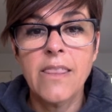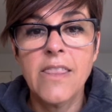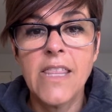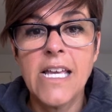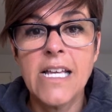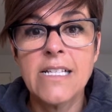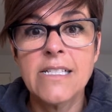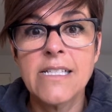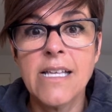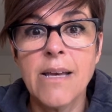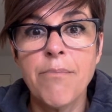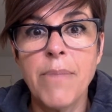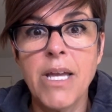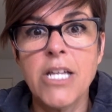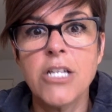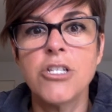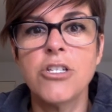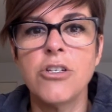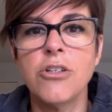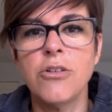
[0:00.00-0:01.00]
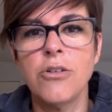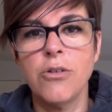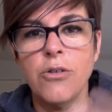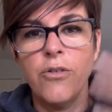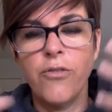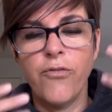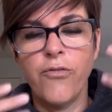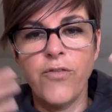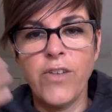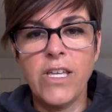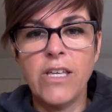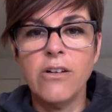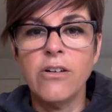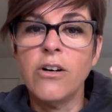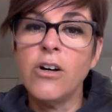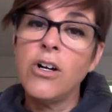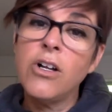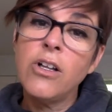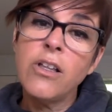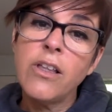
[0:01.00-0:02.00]
things that made you
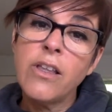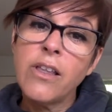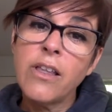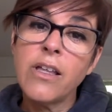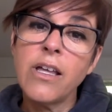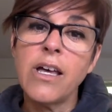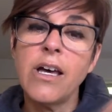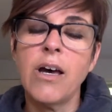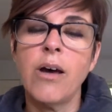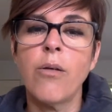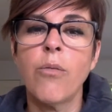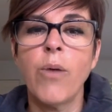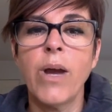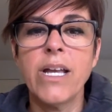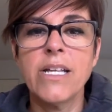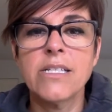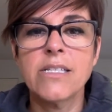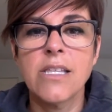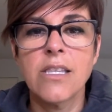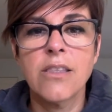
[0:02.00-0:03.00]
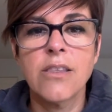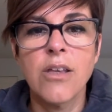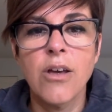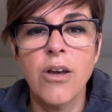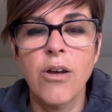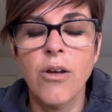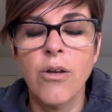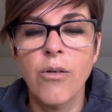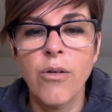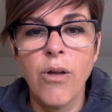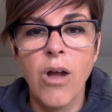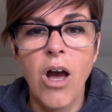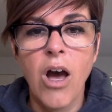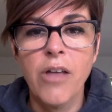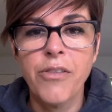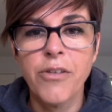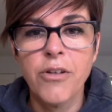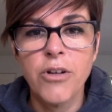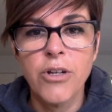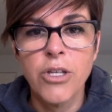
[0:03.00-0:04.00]
feel, ways that the
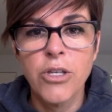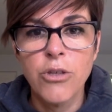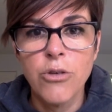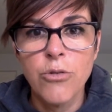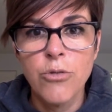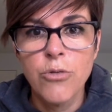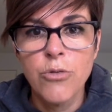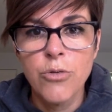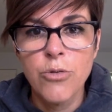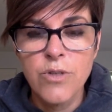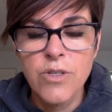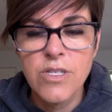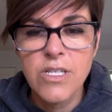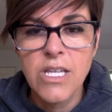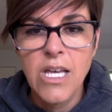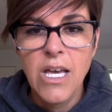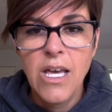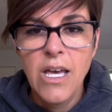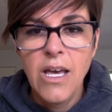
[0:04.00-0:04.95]
author used